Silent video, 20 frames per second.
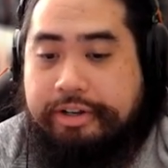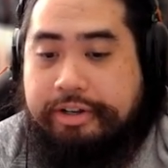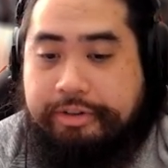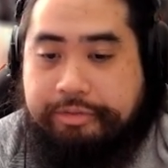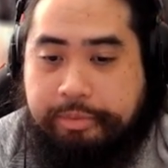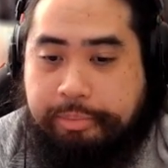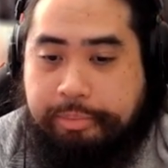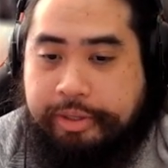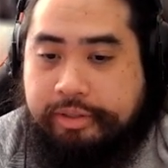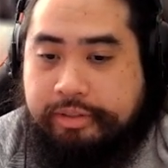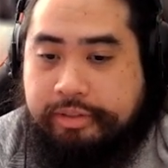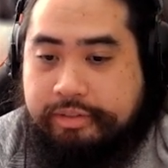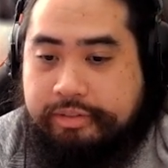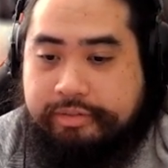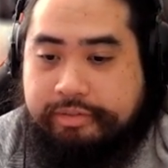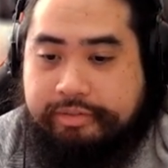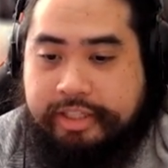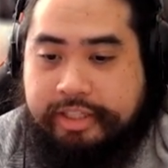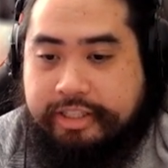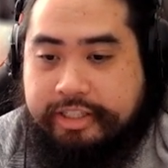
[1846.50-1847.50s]
for me,
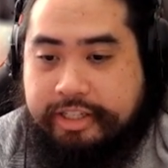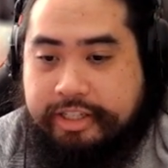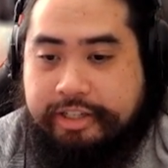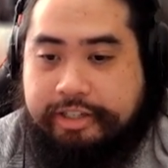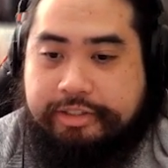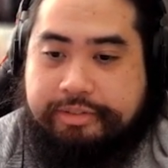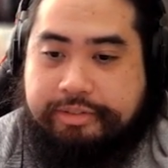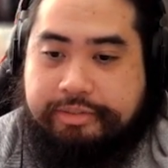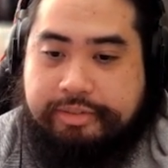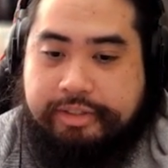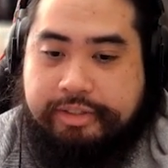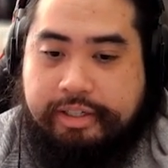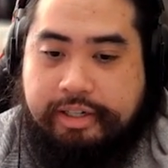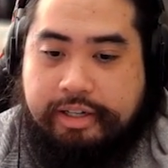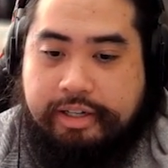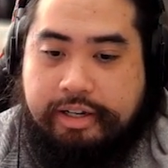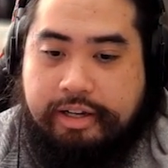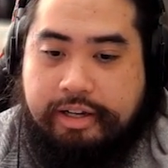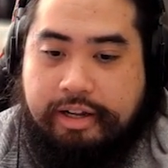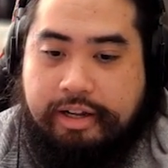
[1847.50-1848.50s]
I'd say.
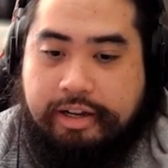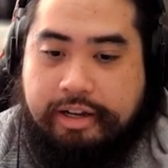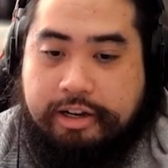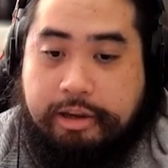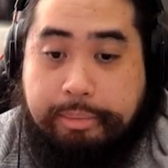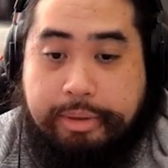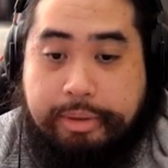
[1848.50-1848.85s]
Compared